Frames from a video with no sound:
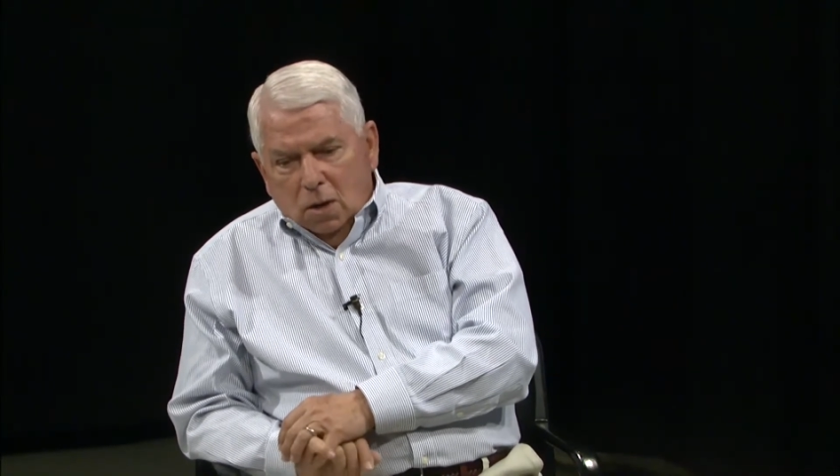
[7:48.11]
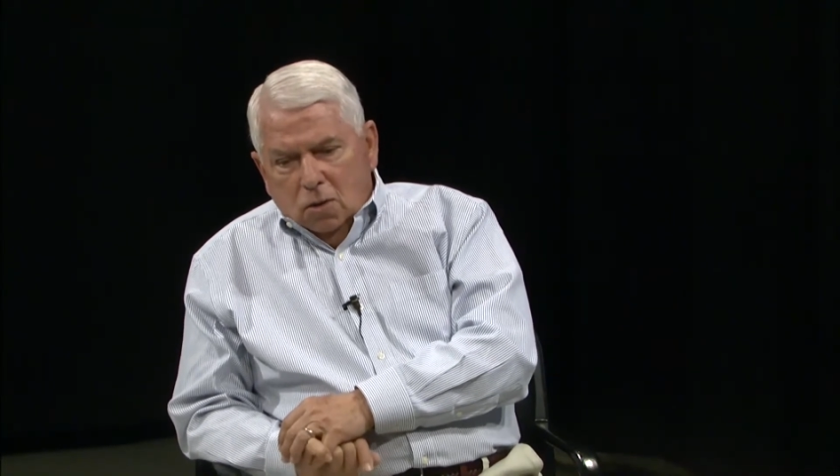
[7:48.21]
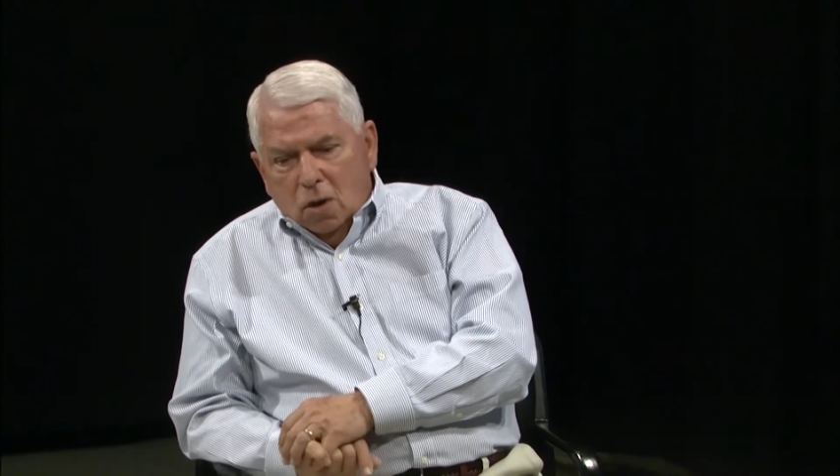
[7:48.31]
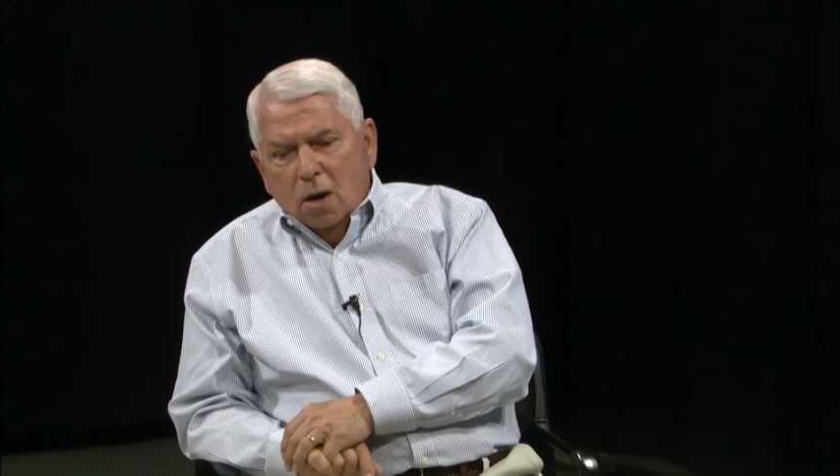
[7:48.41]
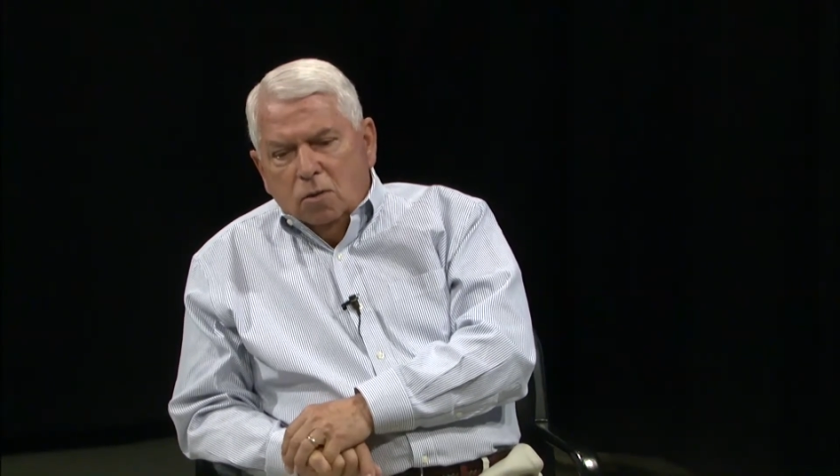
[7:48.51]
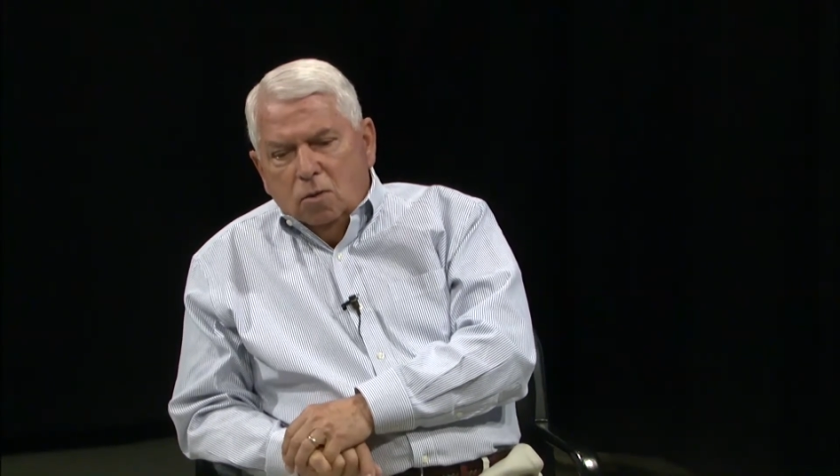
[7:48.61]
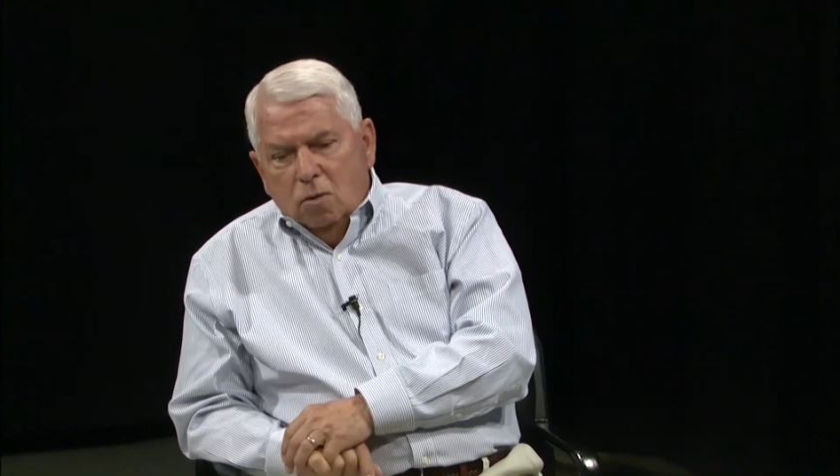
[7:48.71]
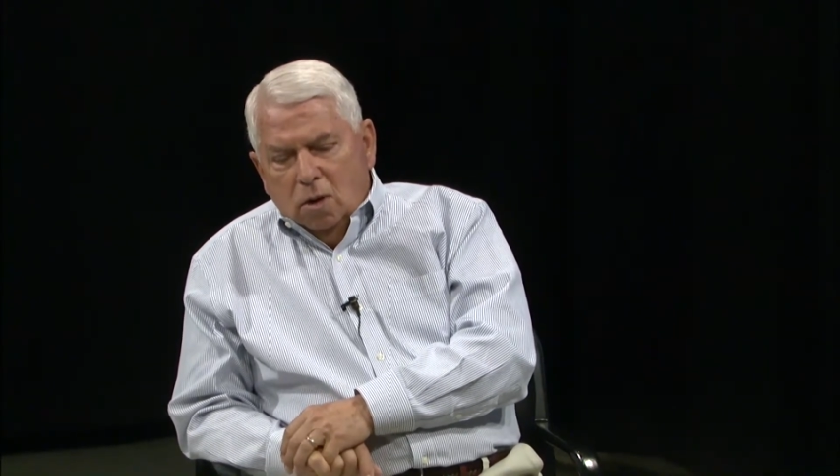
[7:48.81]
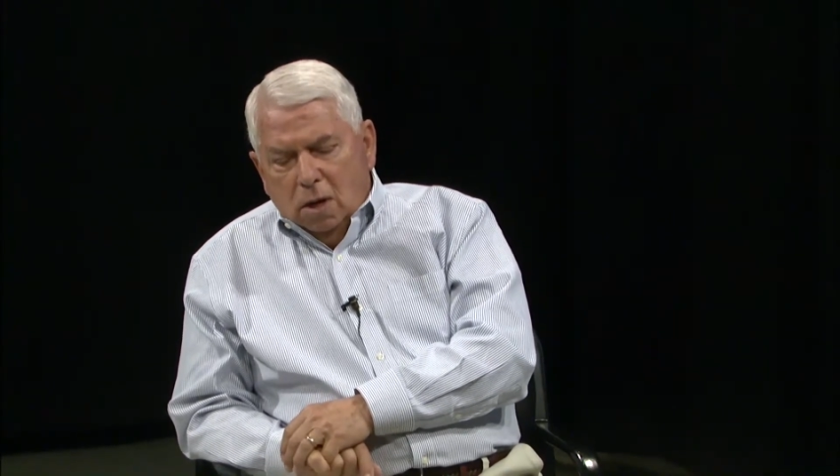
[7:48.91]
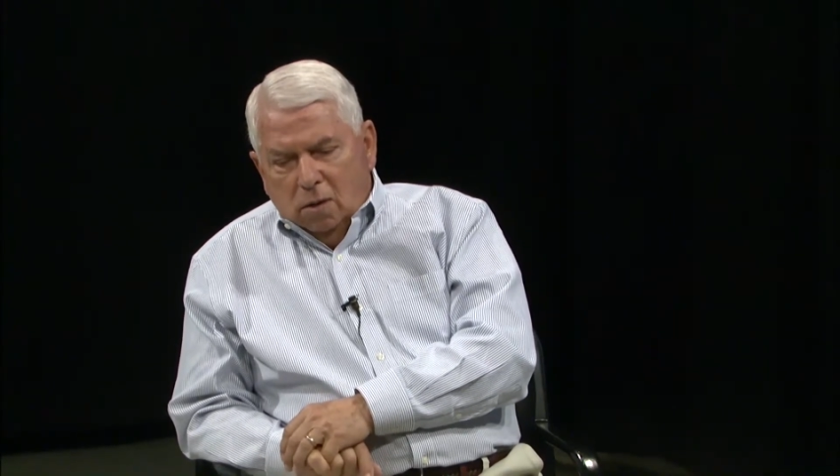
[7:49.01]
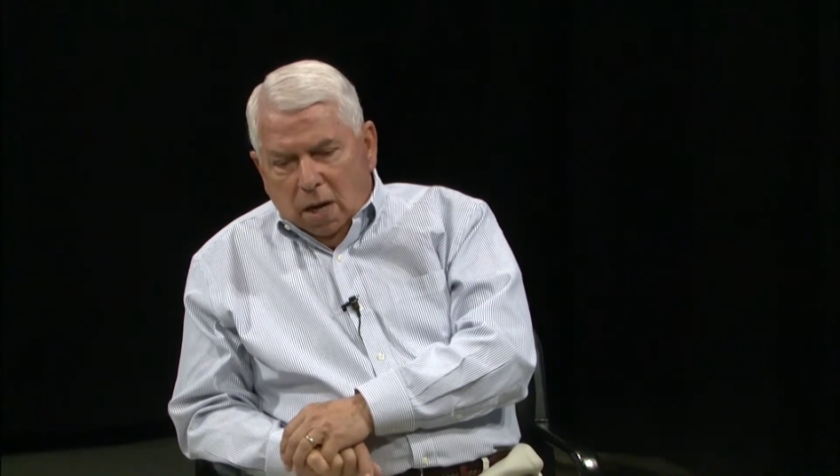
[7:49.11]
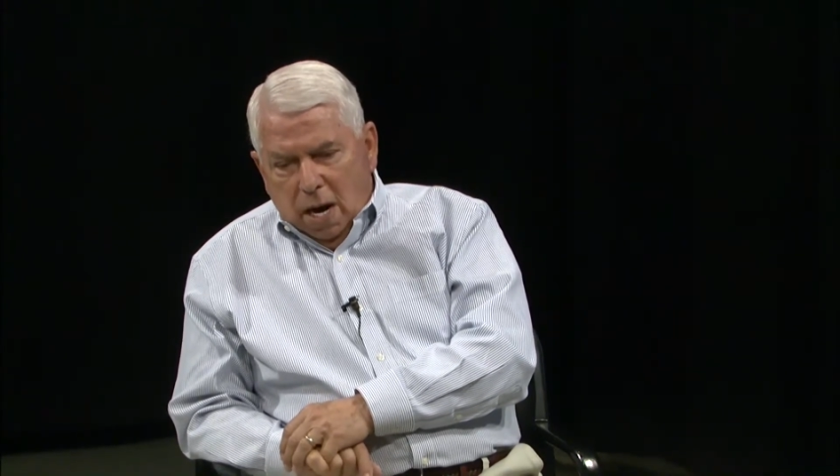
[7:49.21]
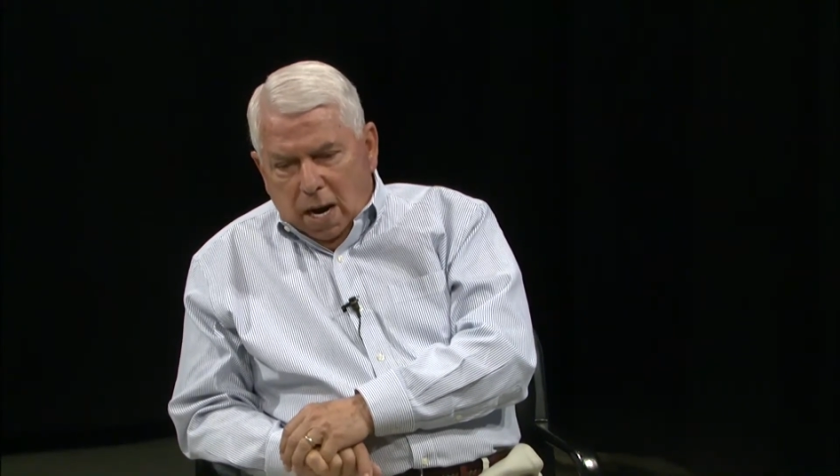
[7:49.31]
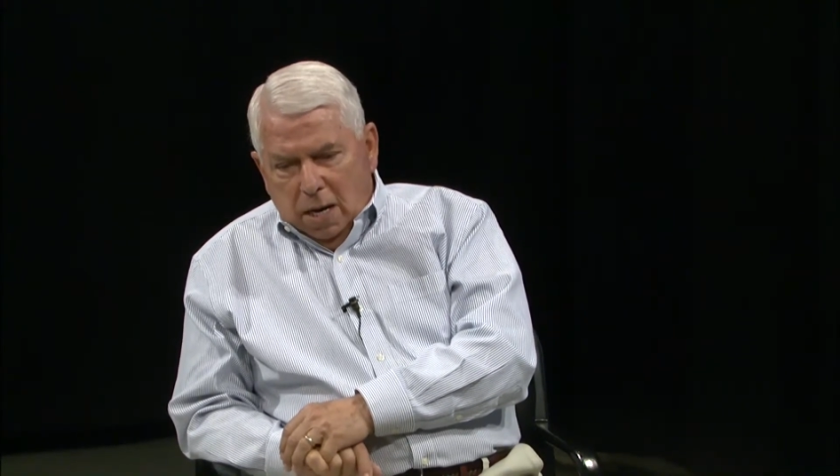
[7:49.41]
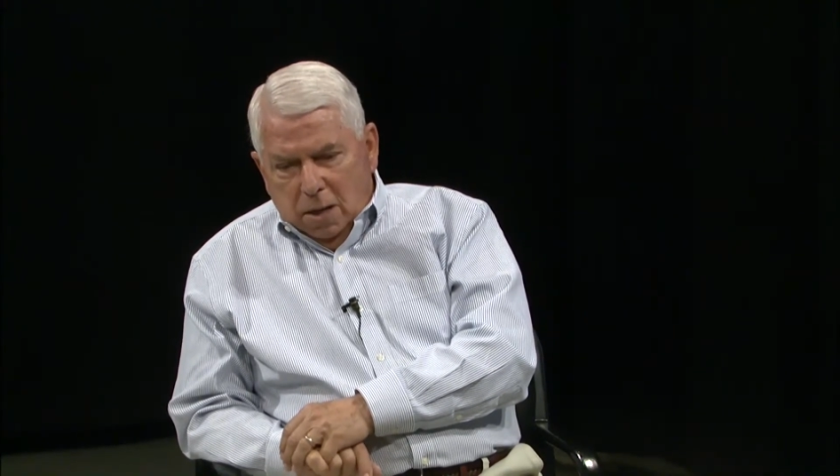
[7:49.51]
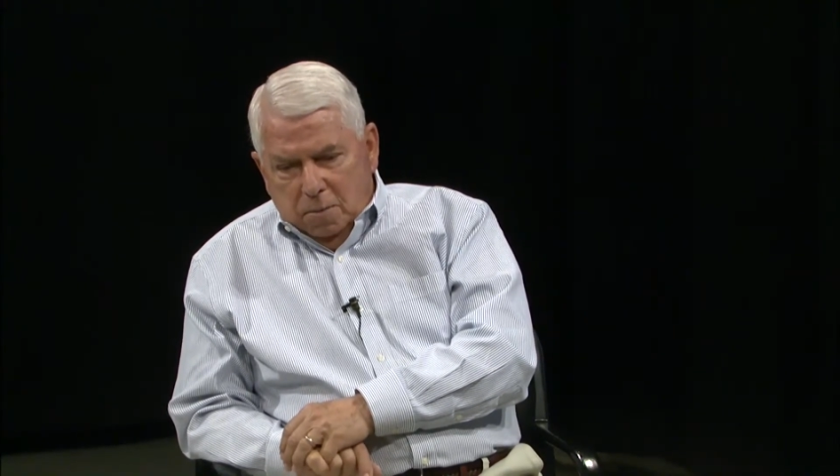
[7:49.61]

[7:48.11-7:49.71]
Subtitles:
So I threw the grenade.